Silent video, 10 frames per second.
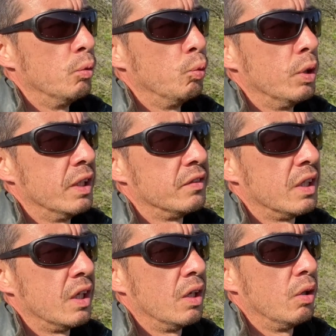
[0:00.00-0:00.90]
with
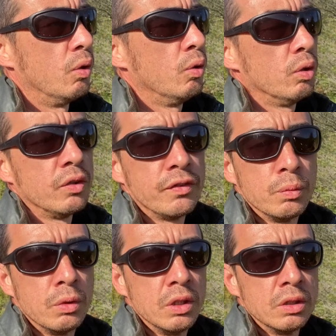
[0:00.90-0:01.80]
all of the
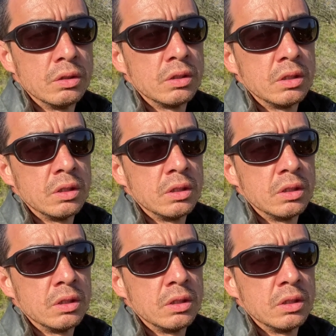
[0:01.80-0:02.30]
world